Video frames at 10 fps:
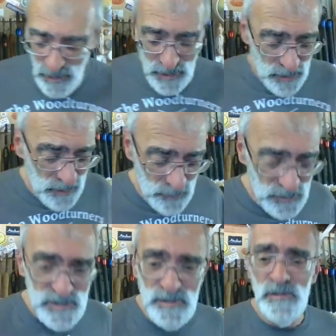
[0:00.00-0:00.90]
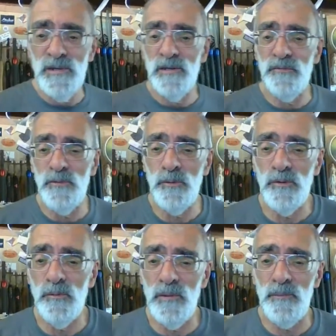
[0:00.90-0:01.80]
Um, as I said, if you
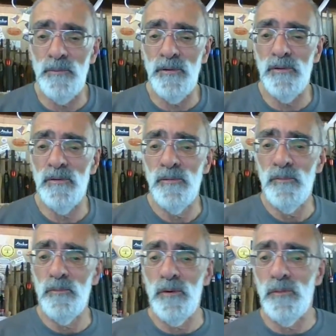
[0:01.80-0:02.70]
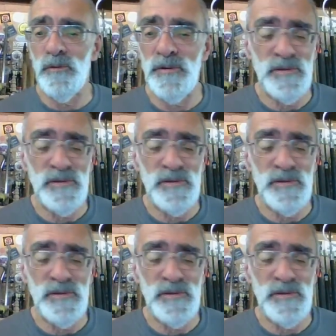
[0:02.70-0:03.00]
can remember what, what I